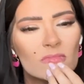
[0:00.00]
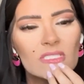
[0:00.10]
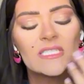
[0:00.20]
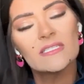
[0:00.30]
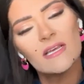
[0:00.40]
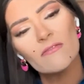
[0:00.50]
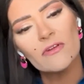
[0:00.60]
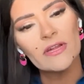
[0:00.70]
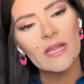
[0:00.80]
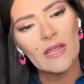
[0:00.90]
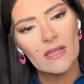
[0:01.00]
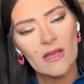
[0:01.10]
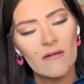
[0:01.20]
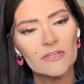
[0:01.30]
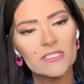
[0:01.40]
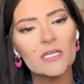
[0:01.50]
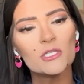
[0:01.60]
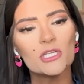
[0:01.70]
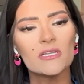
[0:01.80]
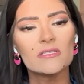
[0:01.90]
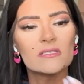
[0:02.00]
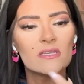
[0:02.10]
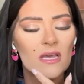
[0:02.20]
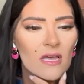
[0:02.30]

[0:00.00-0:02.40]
discovery conversations